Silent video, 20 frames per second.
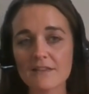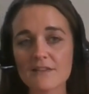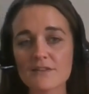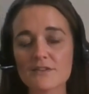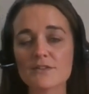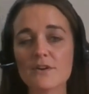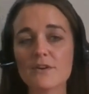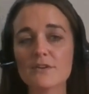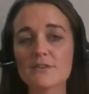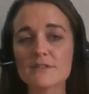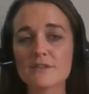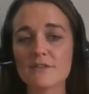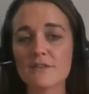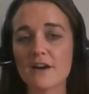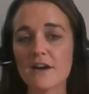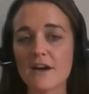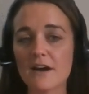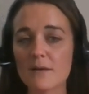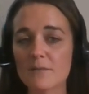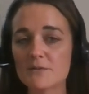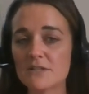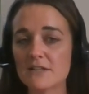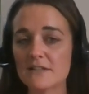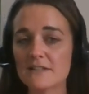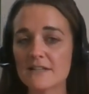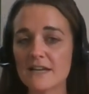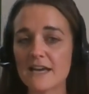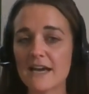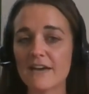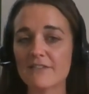there's also the option
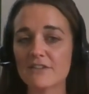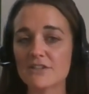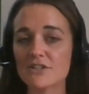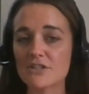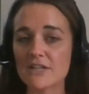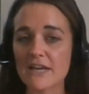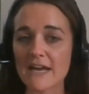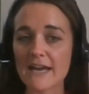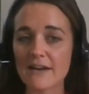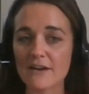to have a chat